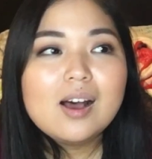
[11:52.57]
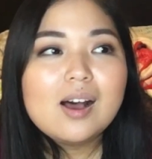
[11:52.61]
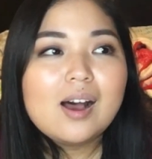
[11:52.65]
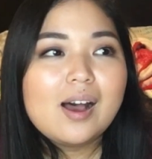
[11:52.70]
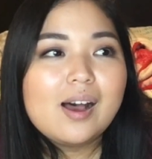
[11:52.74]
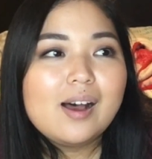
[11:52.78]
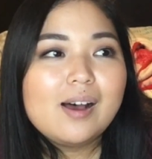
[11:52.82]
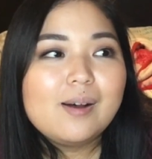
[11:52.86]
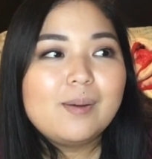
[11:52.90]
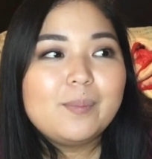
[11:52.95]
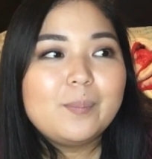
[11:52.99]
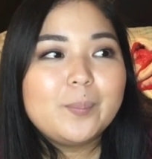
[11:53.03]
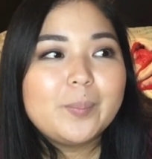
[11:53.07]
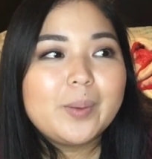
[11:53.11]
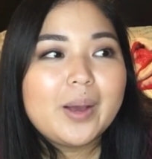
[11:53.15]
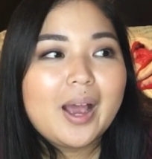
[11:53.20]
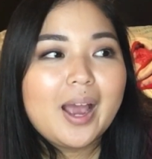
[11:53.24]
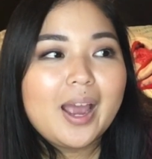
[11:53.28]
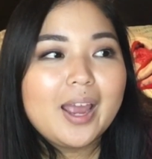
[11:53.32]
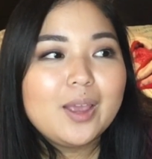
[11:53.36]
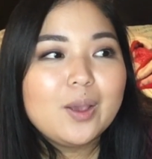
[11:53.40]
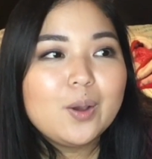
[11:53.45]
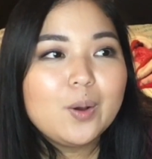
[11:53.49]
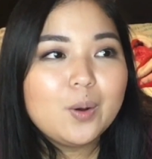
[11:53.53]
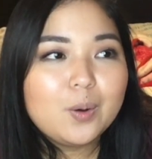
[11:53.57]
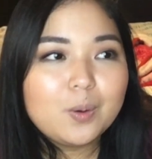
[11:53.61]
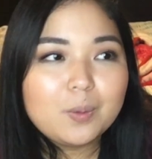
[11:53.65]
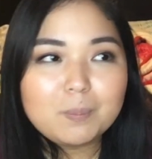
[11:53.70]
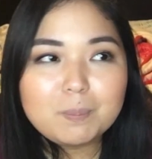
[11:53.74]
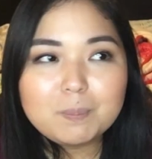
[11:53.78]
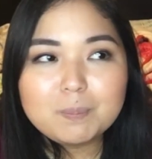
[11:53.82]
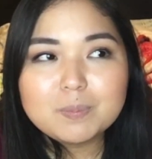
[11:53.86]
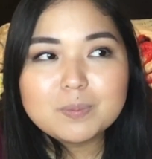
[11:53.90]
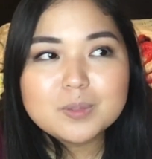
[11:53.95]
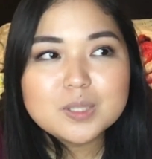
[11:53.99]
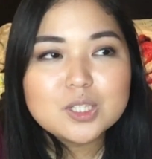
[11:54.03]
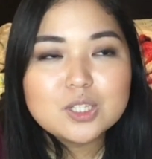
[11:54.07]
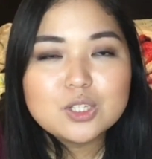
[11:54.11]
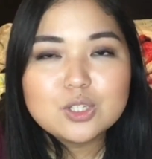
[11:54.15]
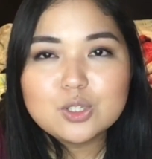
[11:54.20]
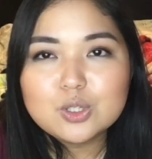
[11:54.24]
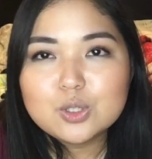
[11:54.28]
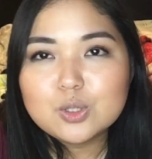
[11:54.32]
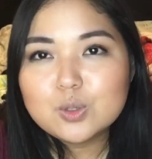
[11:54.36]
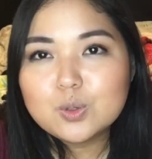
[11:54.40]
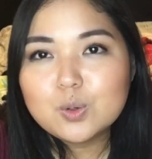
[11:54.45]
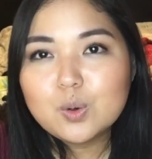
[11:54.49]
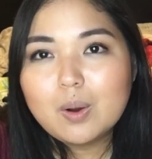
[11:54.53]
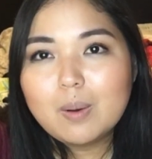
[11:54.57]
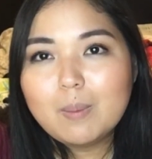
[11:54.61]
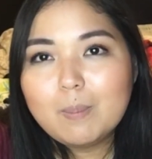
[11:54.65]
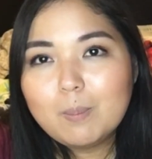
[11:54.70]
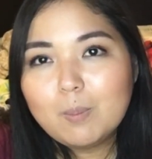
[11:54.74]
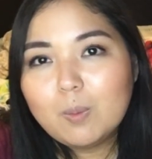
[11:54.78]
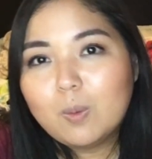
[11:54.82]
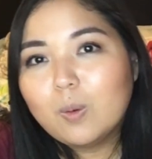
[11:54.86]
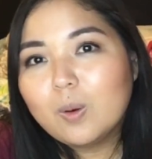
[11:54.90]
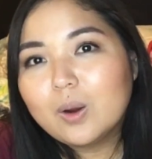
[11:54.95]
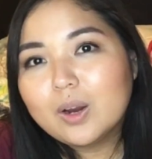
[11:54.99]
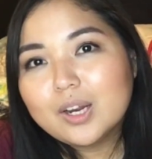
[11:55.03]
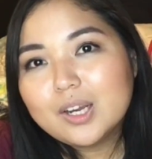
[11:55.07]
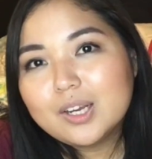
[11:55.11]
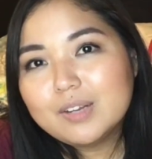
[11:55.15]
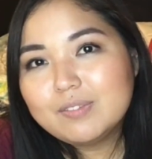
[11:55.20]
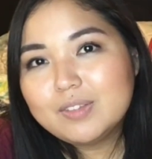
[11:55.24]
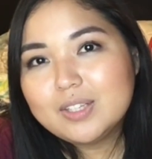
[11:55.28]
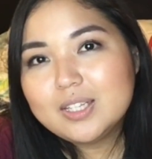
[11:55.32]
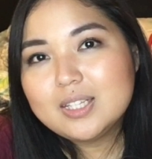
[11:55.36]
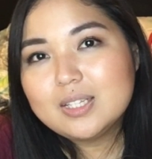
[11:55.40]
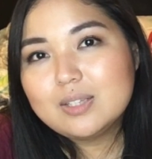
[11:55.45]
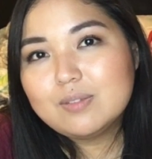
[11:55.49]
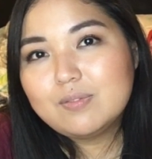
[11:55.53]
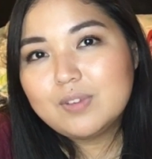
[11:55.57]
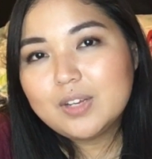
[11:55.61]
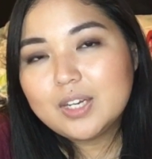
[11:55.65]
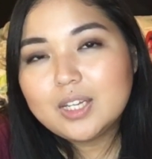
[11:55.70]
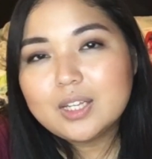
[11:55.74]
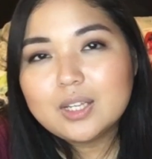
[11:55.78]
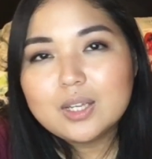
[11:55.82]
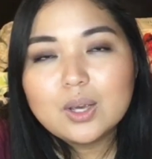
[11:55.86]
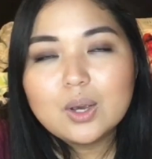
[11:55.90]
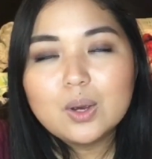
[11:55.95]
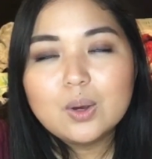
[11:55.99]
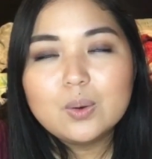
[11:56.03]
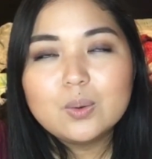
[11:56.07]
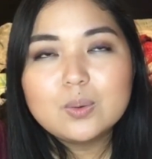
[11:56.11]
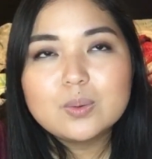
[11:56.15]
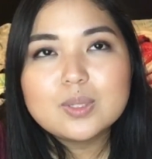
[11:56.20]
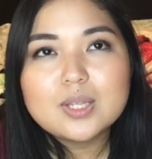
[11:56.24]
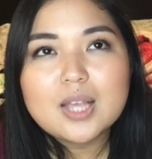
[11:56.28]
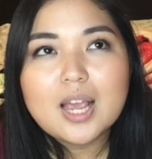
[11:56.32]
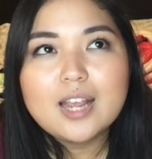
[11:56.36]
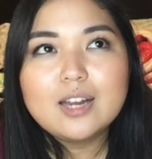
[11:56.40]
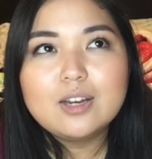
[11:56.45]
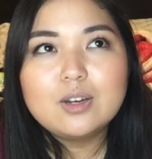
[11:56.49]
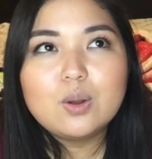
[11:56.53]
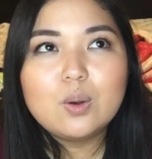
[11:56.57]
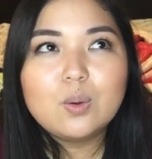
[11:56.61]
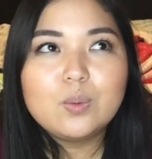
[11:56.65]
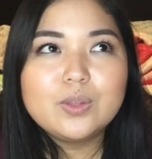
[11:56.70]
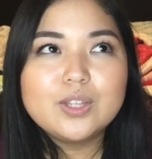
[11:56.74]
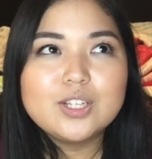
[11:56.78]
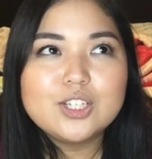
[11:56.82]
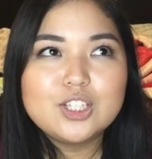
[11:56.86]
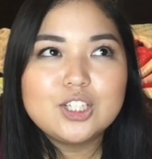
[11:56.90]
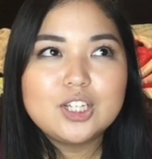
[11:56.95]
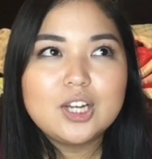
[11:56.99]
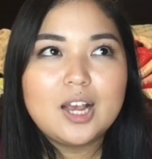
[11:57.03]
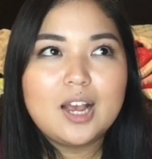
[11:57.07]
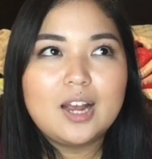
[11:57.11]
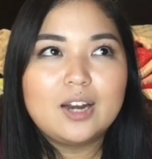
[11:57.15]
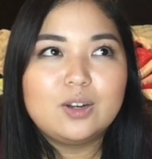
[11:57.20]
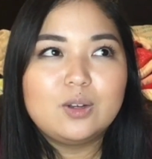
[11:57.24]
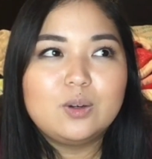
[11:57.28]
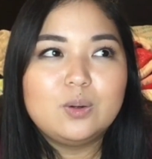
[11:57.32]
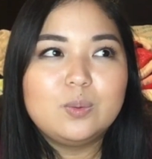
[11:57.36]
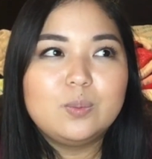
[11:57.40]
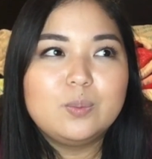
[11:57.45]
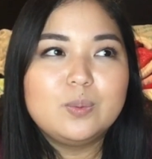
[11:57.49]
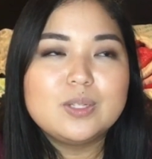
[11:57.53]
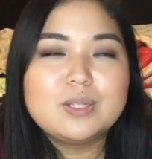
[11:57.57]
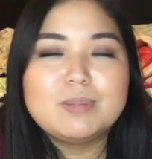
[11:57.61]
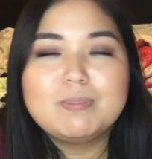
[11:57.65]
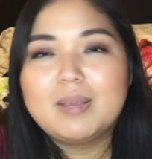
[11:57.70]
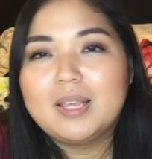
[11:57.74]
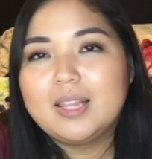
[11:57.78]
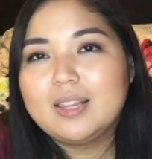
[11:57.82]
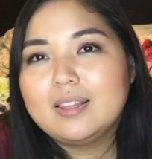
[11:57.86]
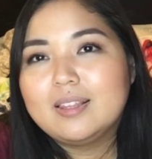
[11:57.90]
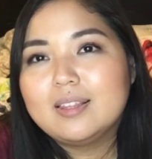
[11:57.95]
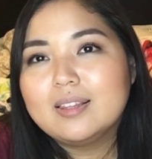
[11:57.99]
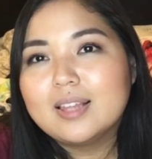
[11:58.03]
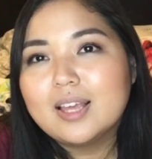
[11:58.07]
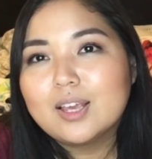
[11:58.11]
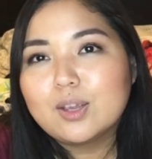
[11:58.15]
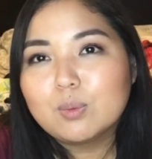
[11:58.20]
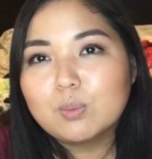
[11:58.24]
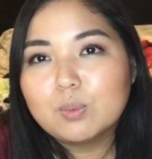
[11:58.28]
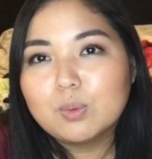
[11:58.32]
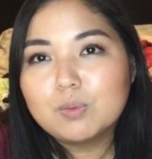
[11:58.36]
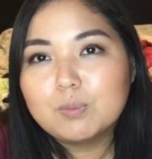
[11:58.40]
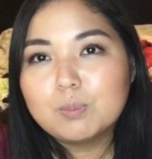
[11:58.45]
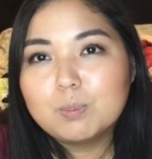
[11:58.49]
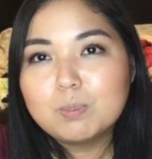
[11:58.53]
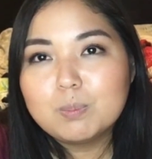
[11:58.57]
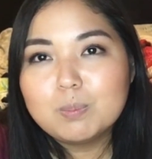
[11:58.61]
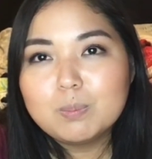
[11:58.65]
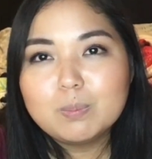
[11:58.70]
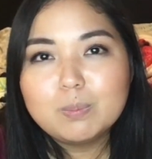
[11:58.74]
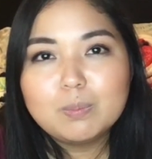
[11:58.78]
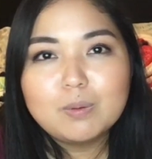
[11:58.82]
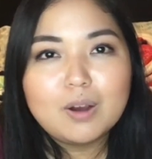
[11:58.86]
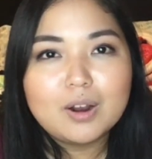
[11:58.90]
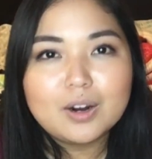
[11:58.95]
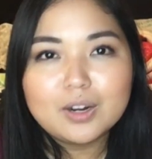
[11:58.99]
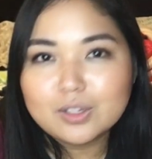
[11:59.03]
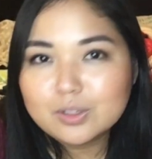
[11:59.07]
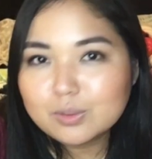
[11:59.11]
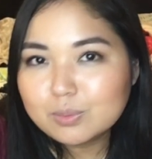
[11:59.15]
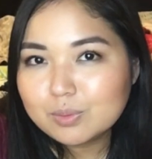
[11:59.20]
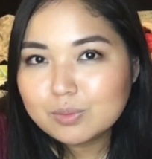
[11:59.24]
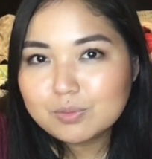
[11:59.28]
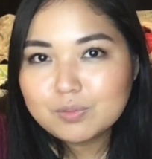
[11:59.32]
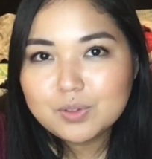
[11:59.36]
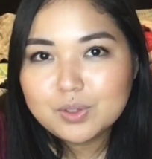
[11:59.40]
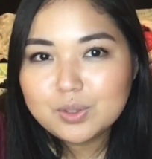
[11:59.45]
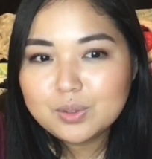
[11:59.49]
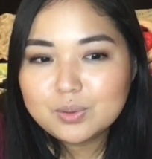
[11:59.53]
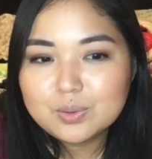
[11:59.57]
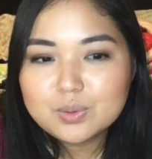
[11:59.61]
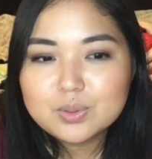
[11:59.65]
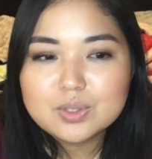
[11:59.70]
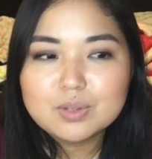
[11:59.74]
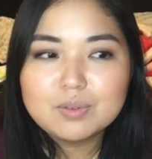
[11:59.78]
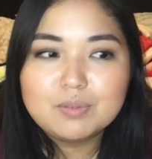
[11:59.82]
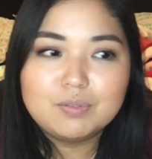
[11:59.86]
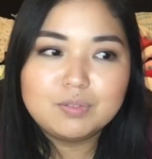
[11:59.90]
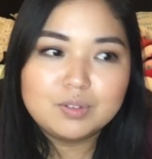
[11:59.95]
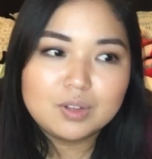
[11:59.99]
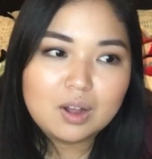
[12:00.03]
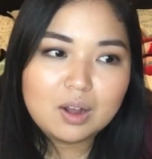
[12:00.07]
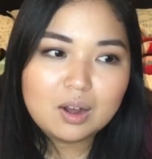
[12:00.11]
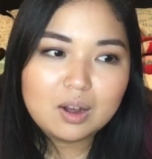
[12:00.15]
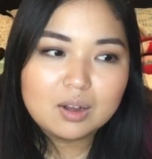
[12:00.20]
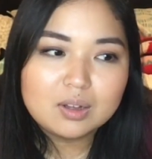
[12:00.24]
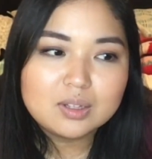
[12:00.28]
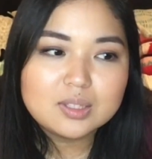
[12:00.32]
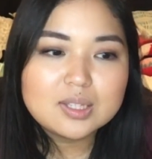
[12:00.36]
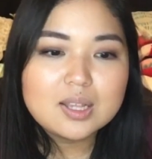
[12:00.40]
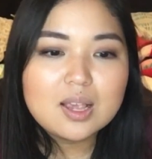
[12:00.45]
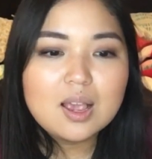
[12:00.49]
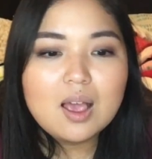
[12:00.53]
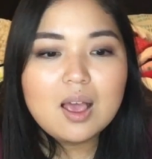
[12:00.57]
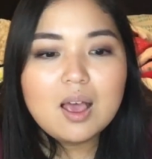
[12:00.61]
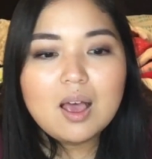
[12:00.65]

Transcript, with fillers: Um, I hope to do more of these videos. I know this channel was mainly like re product reviews and vlogs,